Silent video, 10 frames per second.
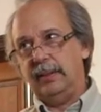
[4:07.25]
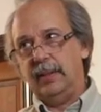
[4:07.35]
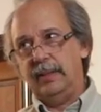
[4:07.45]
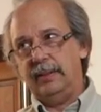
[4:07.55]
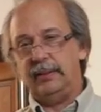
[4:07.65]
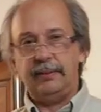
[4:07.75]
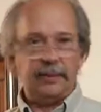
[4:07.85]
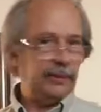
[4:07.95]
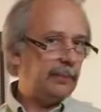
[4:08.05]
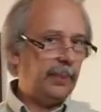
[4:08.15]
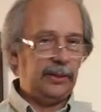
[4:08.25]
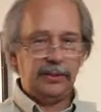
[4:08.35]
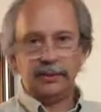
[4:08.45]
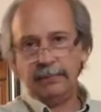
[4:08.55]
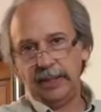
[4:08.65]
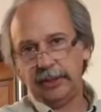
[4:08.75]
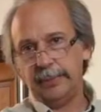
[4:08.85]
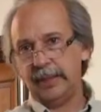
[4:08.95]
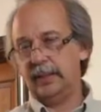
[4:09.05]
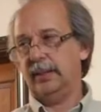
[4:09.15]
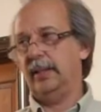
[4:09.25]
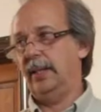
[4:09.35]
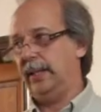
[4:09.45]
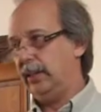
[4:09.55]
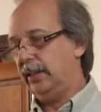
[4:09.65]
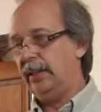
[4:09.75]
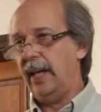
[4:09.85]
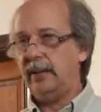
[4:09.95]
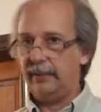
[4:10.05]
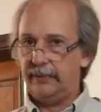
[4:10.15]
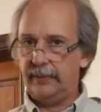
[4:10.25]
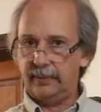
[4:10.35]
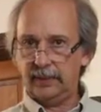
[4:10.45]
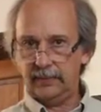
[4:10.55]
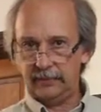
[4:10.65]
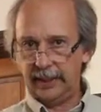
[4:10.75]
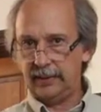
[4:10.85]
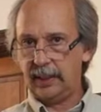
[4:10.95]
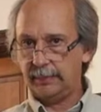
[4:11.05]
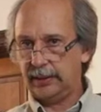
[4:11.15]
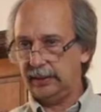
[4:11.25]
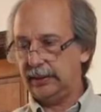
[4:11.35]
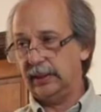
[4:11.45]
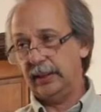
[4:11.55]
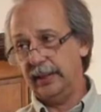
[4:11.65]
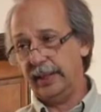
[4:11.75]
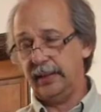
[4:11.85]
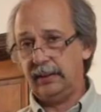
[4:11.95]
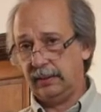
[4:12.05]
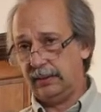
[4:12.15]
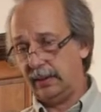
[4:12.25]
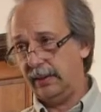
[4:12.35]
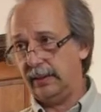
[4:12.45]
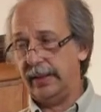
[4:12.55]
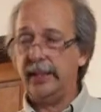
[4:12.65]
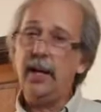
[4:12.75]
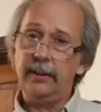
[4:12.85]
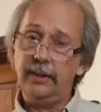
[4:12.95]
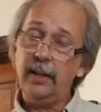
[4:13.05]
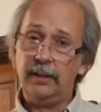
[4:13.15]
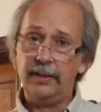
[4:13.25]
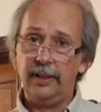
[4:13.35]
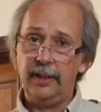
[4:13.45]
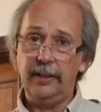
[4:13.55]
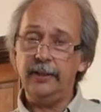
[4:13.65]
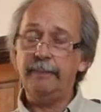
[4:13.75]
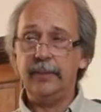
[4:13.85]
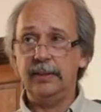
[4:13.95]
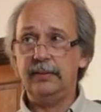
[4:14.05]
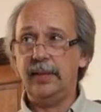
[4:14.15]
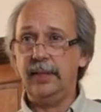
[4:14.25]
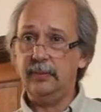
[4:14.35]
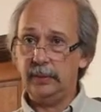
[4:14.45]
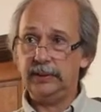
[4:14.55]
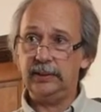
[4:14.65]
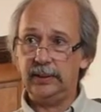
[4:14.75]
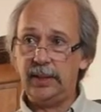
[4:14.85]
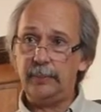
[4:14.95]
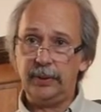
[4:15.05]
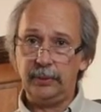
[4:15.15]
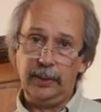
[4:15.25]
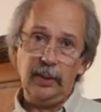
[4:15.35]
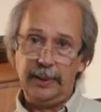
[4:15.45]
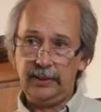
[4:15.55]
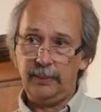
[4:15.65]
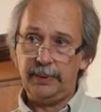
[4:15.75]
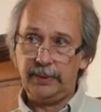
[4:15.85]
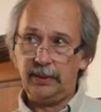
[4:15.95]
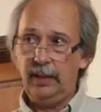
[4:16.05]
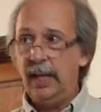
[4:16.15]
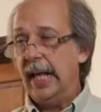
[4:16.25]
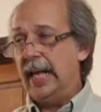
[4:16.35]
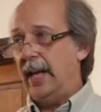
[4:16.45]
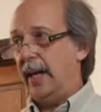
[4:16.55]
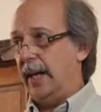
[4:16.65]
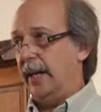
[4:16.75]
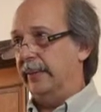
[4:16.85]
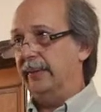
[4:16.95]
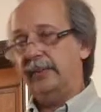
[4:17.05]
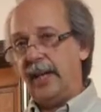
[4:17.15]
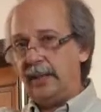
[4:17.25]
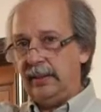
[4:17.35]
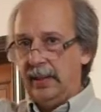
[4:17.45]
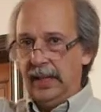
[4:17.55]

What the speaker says: there's a measurement that you can take of light temperatures, and the color of the light, let's say, which is the temperature. We go by temperature. The sun